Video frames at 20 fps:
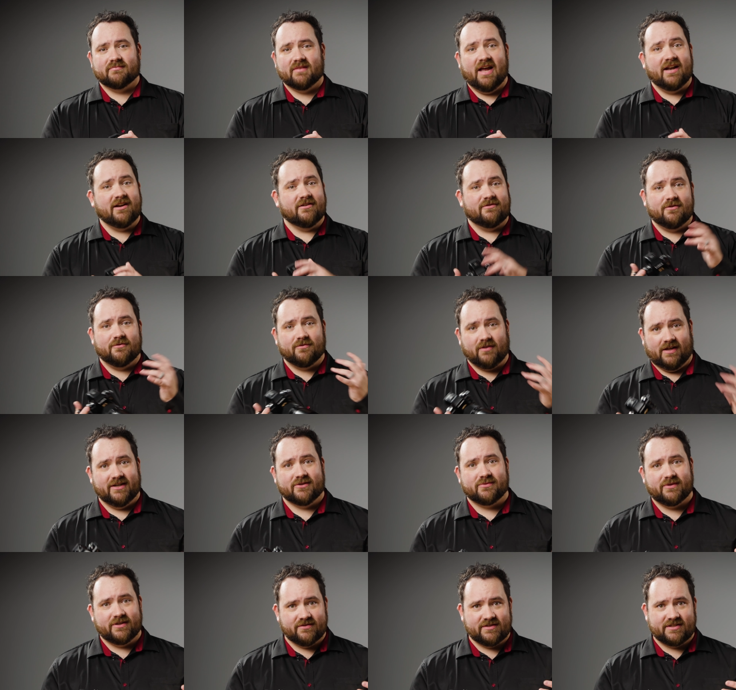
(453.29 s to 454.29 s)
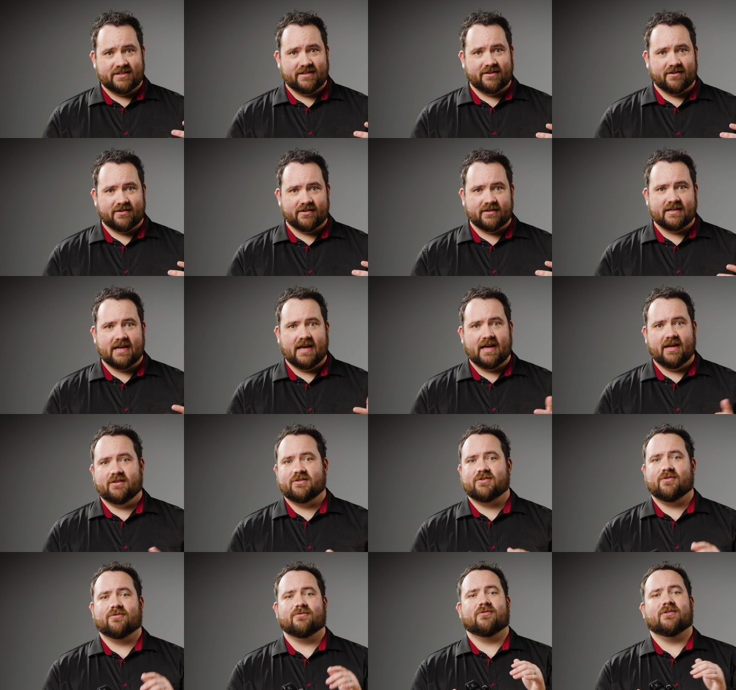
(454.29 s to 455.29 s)
And if you've liked what you've seen here today,
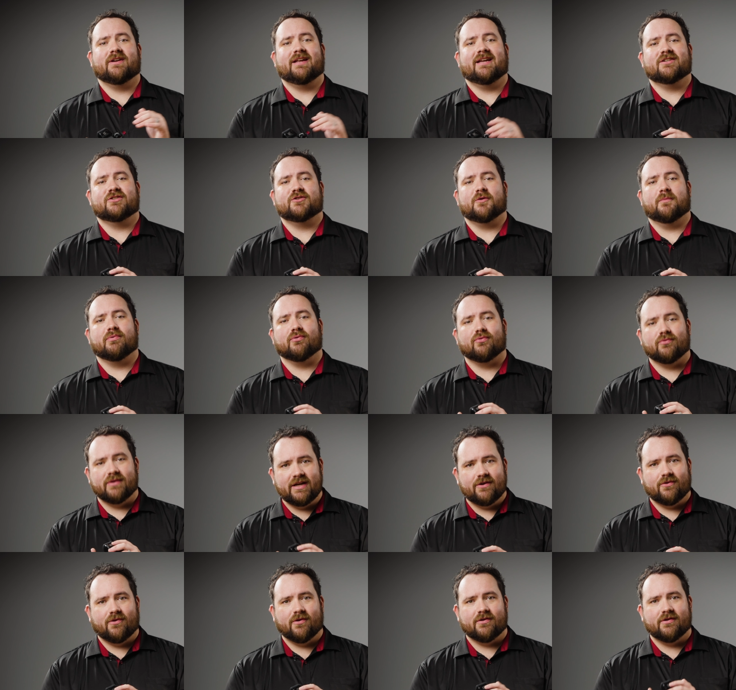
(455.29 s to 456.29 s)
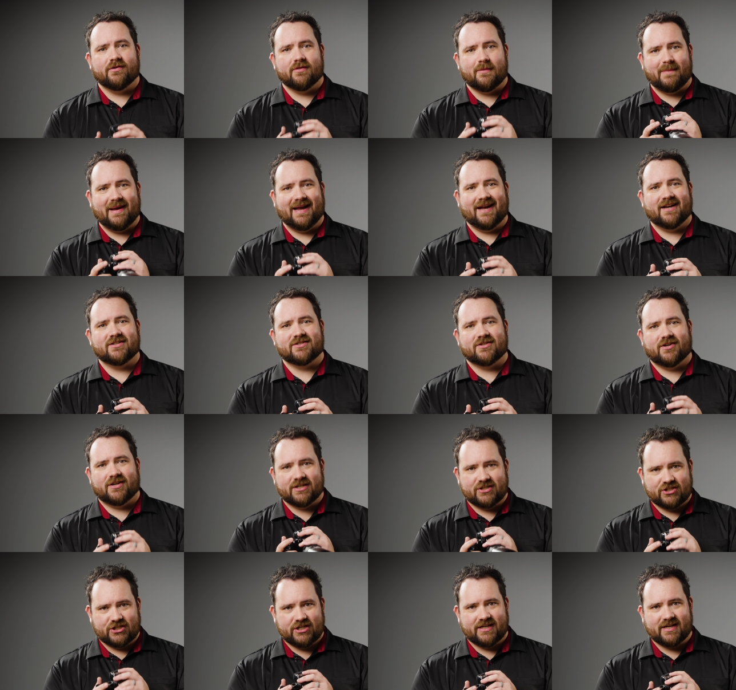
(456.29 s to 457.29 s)
don't forget to pre-order the
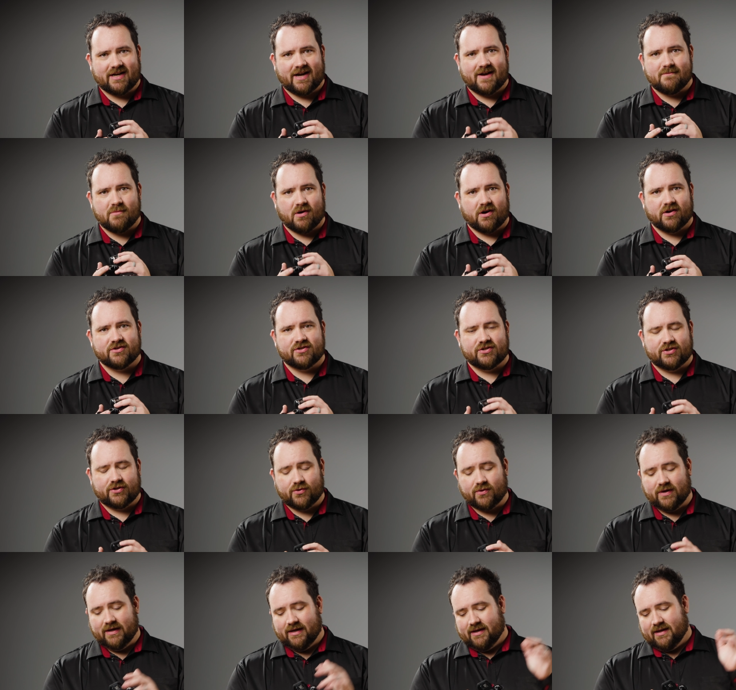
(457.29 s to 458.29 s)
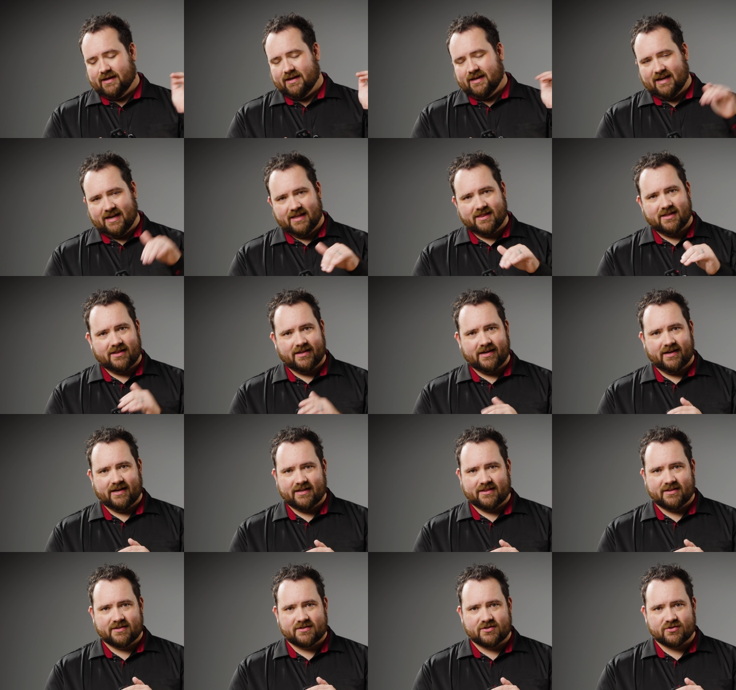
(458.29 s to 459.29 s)
Panasonic G9 Mark II in the link
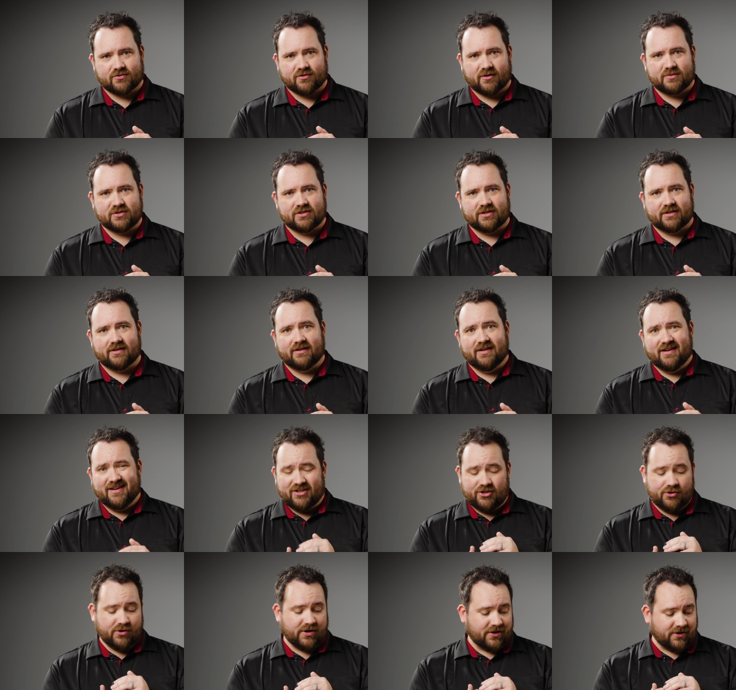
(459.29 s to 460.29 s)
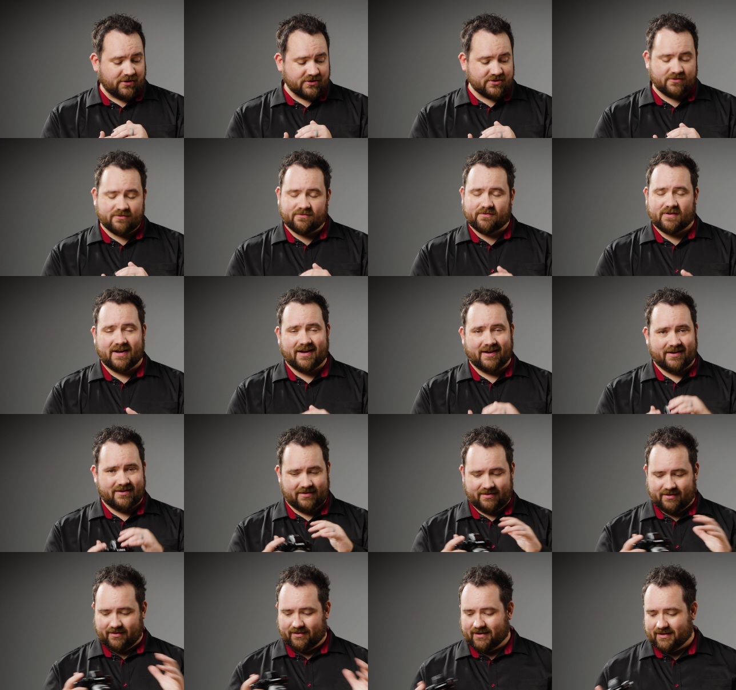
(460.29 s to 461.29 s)
in the description. You can also find
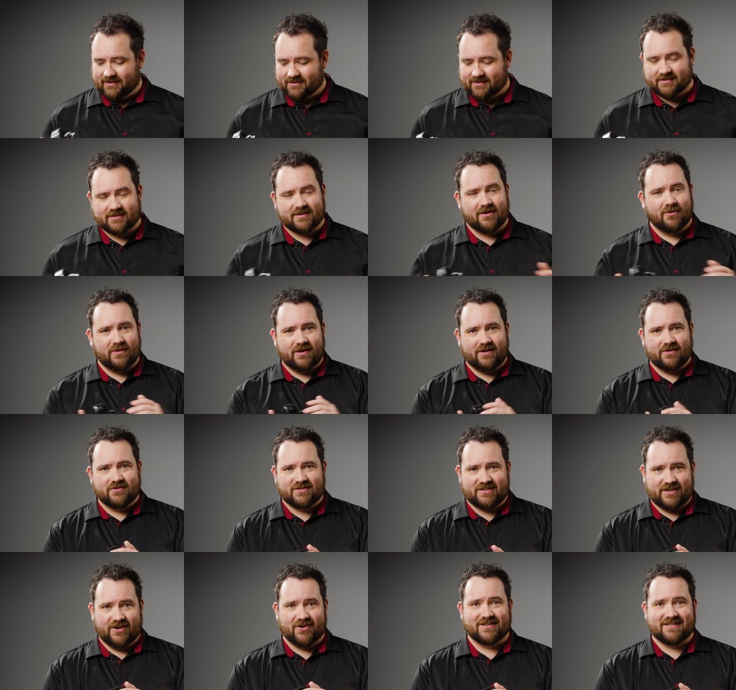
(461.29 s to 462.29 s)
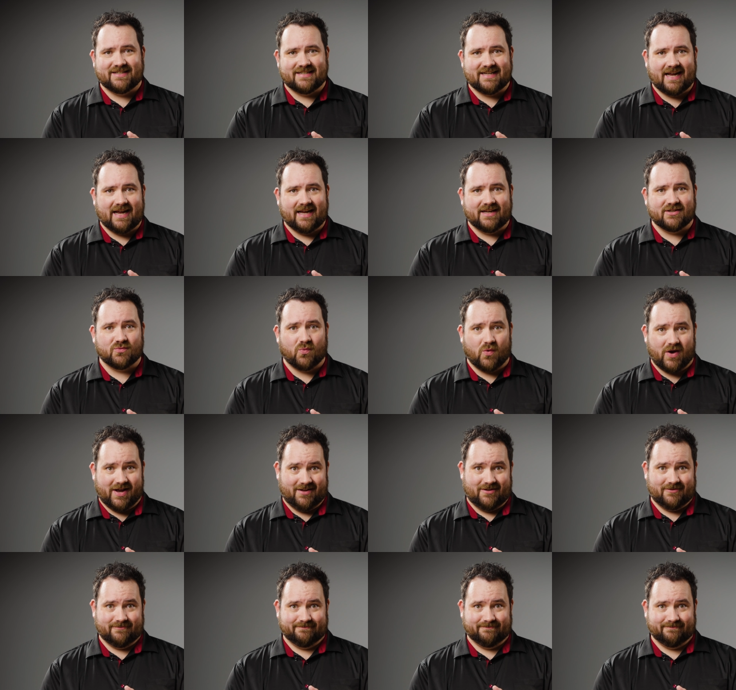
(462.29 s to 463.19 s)
the lenses that we used here today as well.